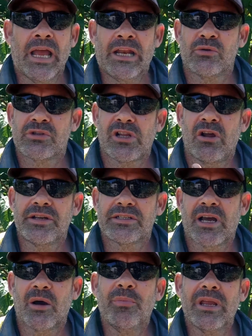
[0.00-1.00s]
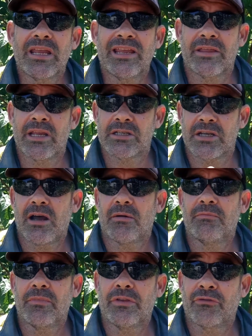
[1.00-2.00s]
and you'll slowly start picking things up
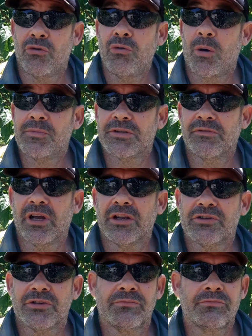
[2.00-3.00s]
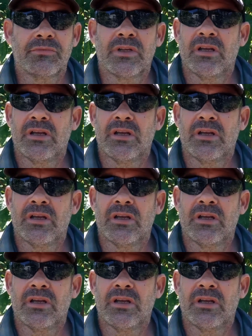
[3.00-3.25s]
through observation.